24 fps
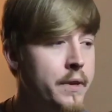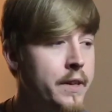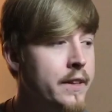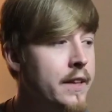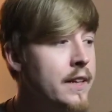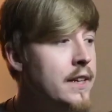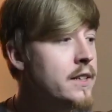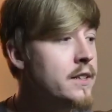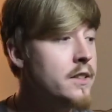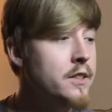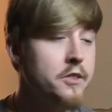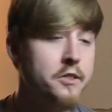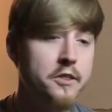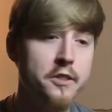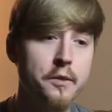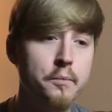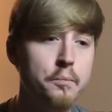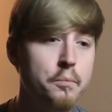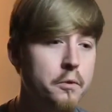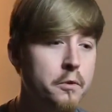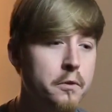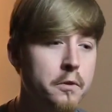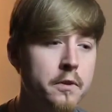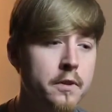And that is
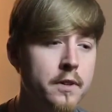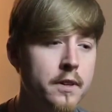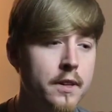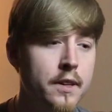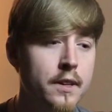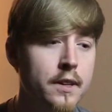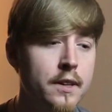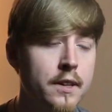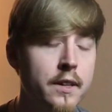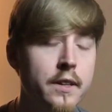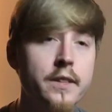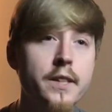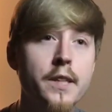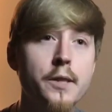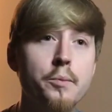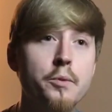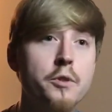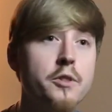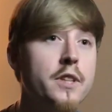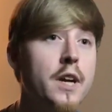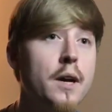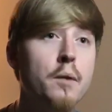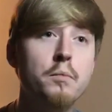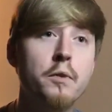simple. Never
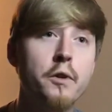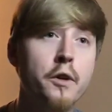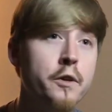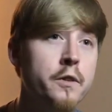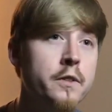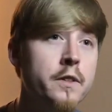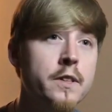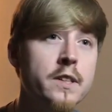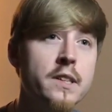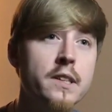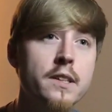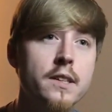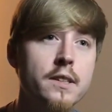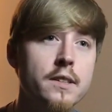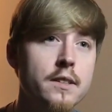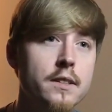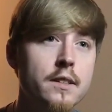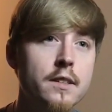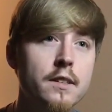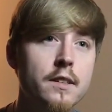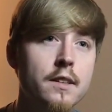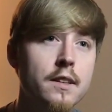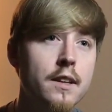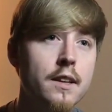stop learning.
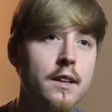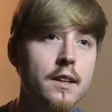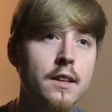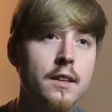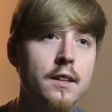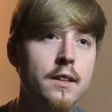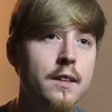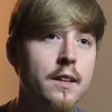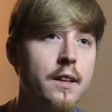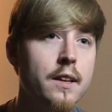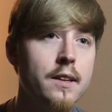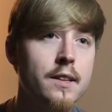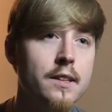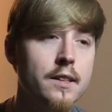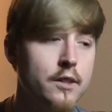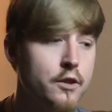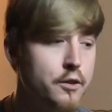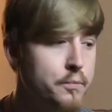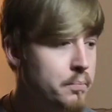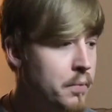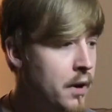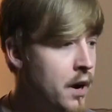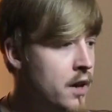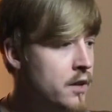Like
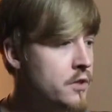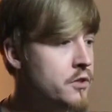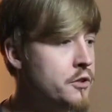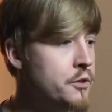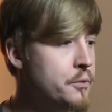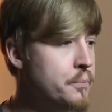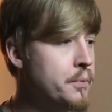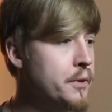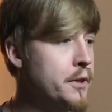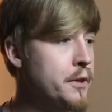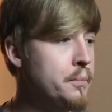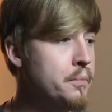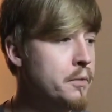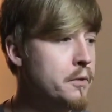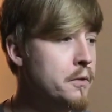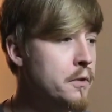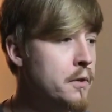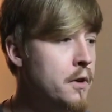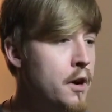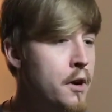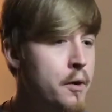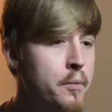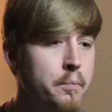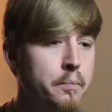sponsor
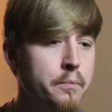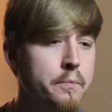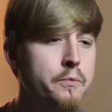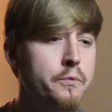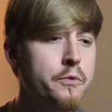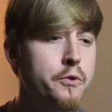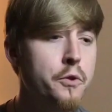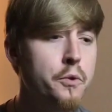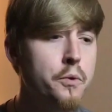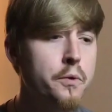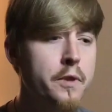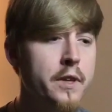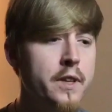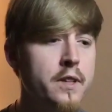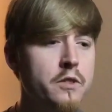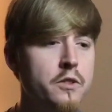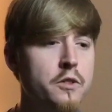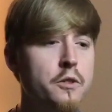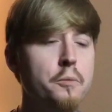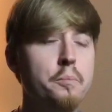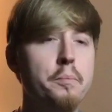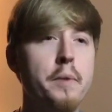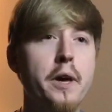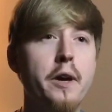people. Do things
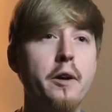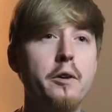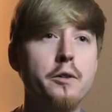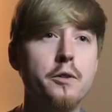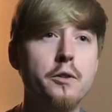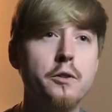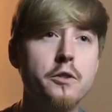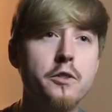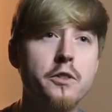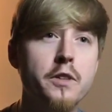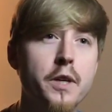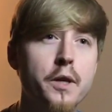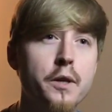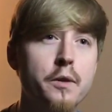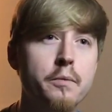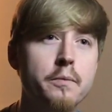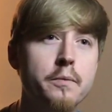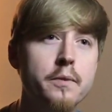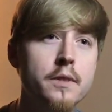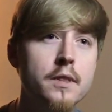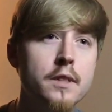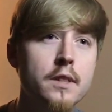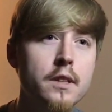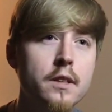to better yourself.
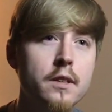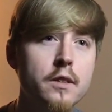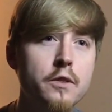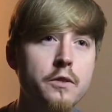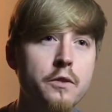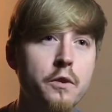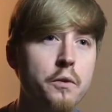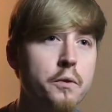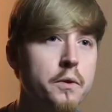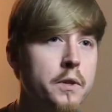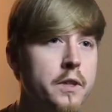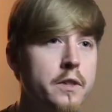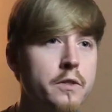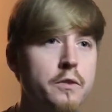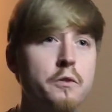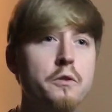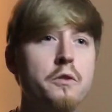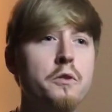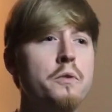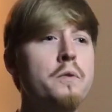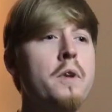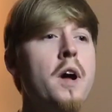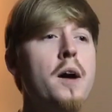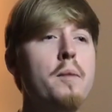
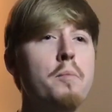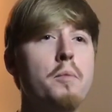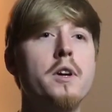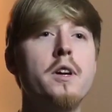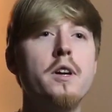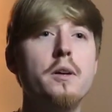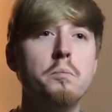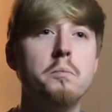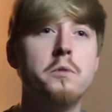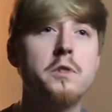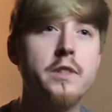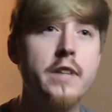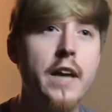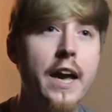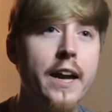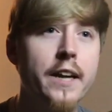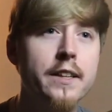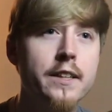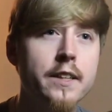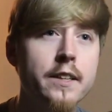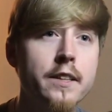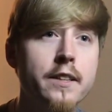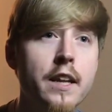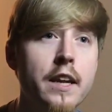Do not become
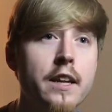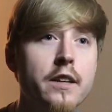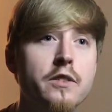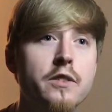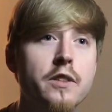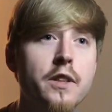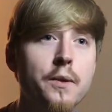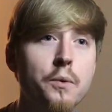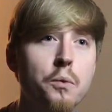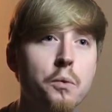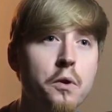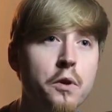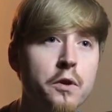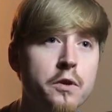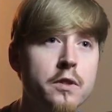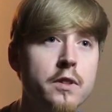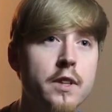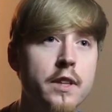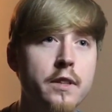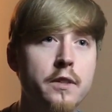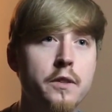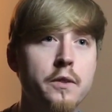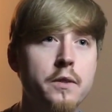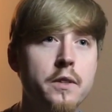stagnant. That is the worst
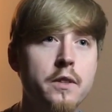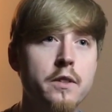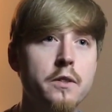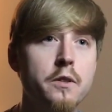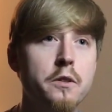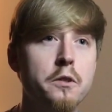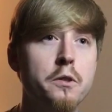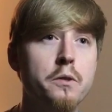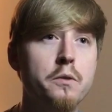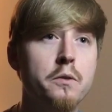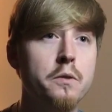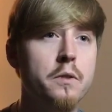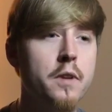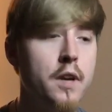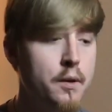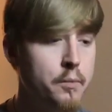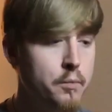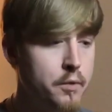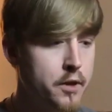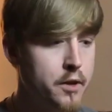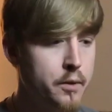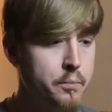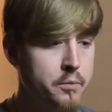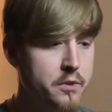thing you can do. Do not
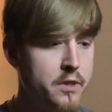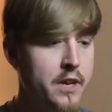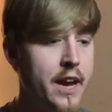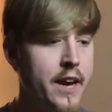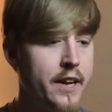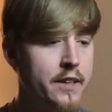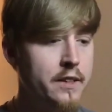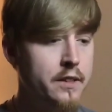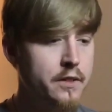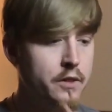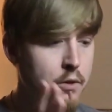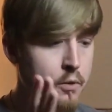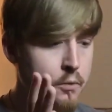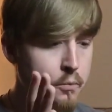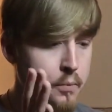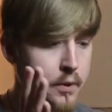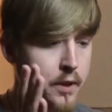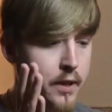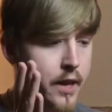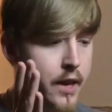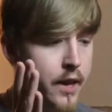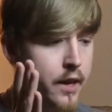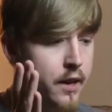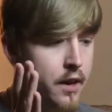become stagnant. Don't be
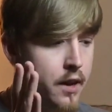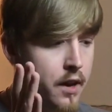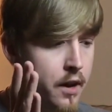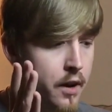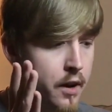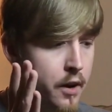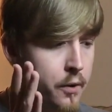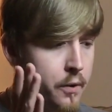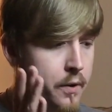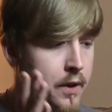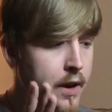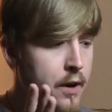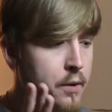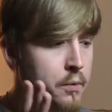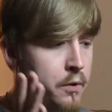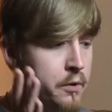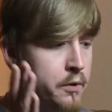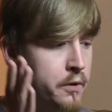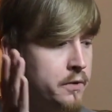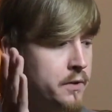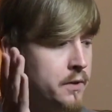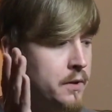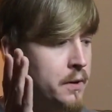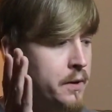like, okay,
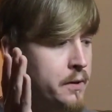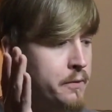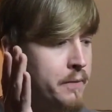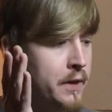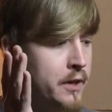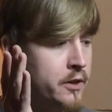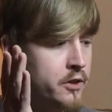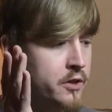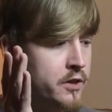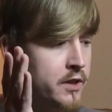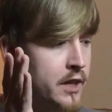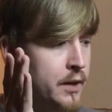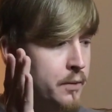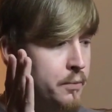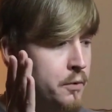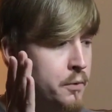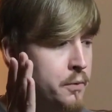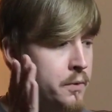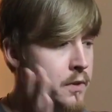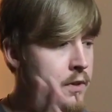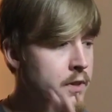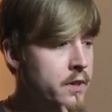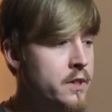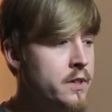well, if I just keep
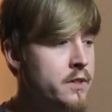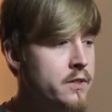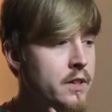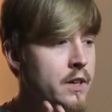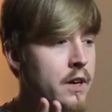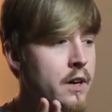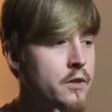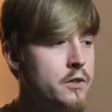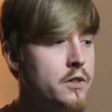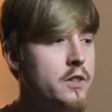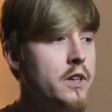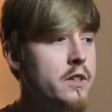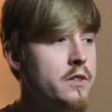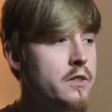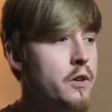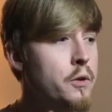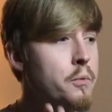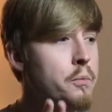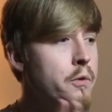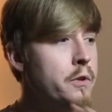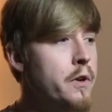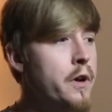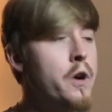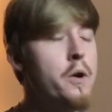doing this, then I'll stay
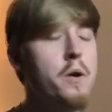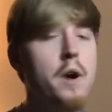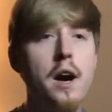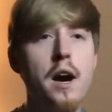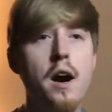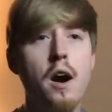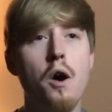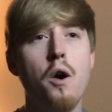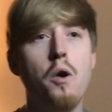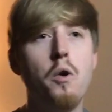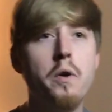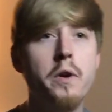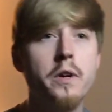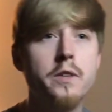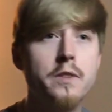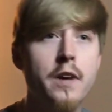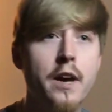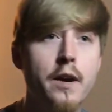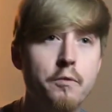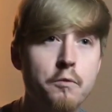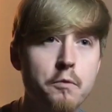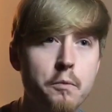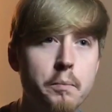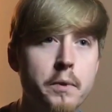sober. No, I always
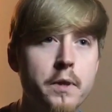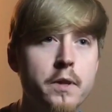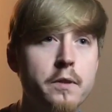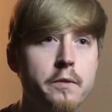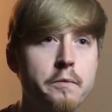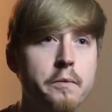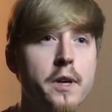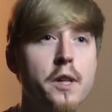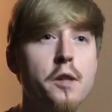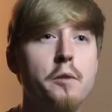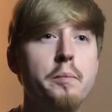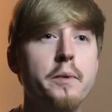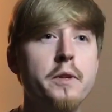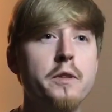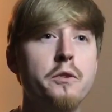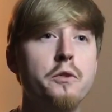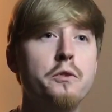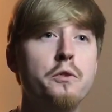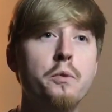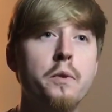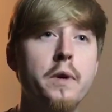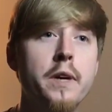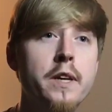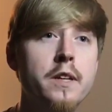have to be developing
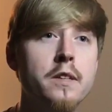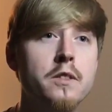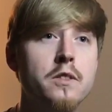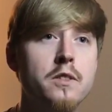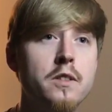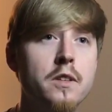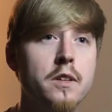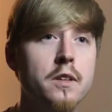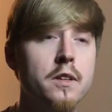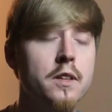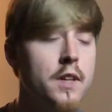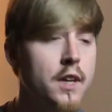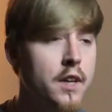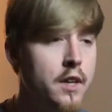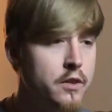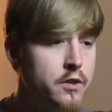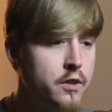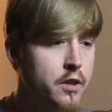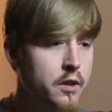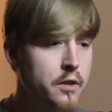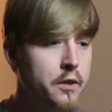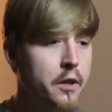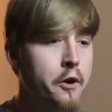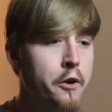new ways
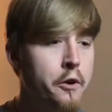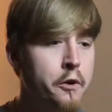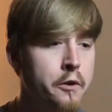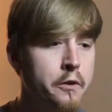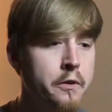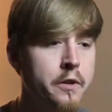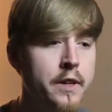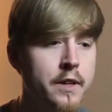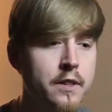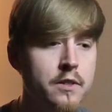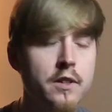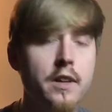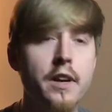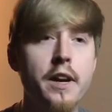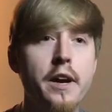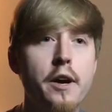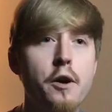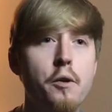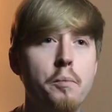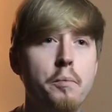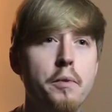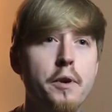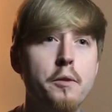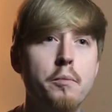to learn and to
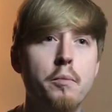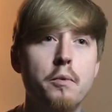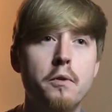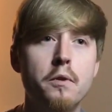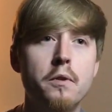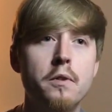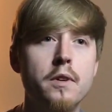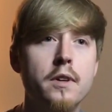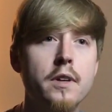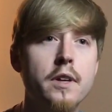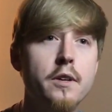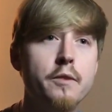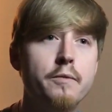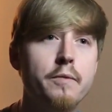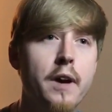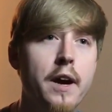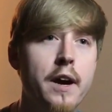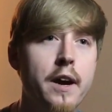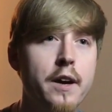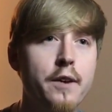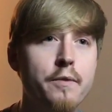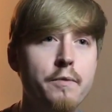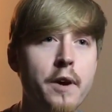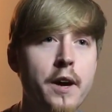help people.
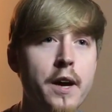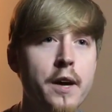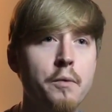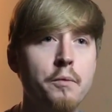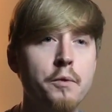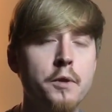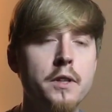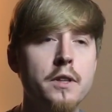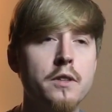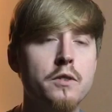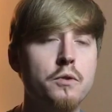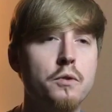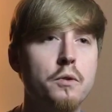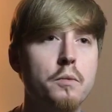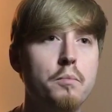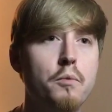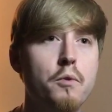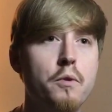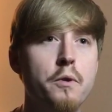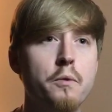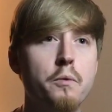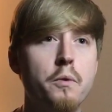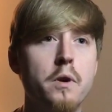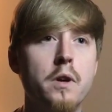Mm-hmm. If I ever get to a
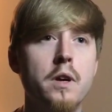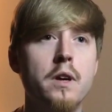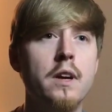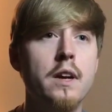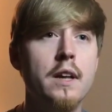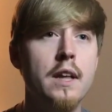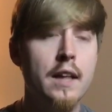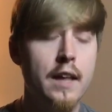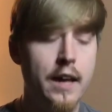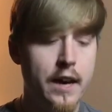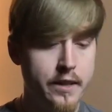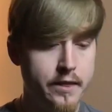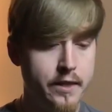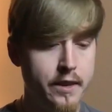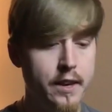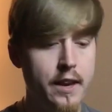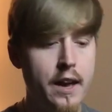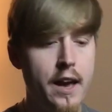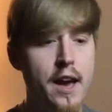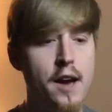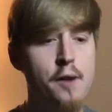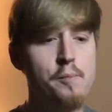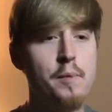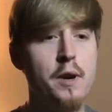point where I think
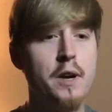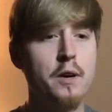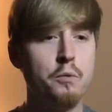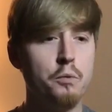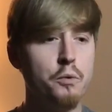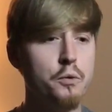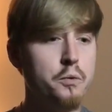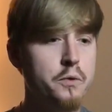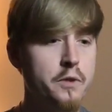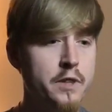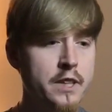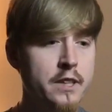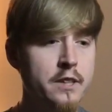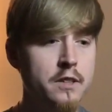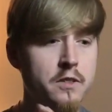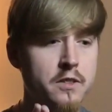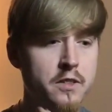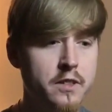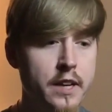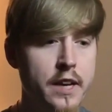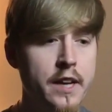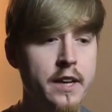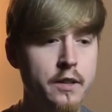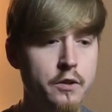I have my routine
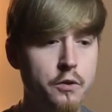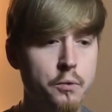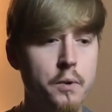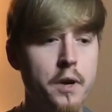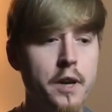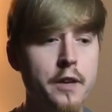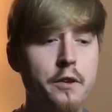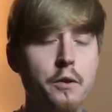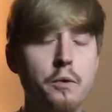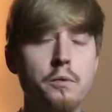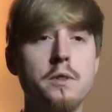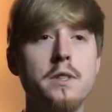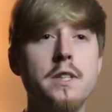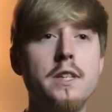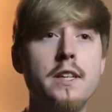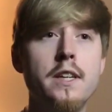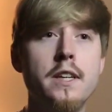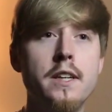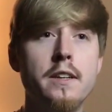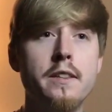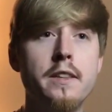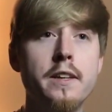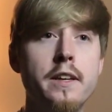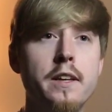set to where I don't need
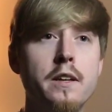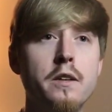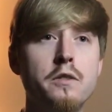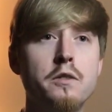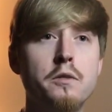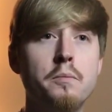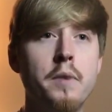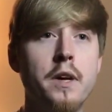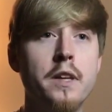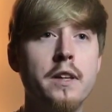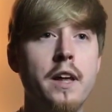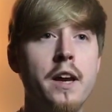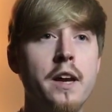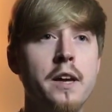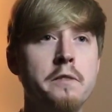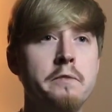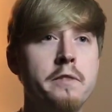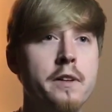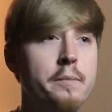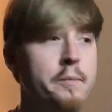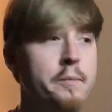anything else in my life,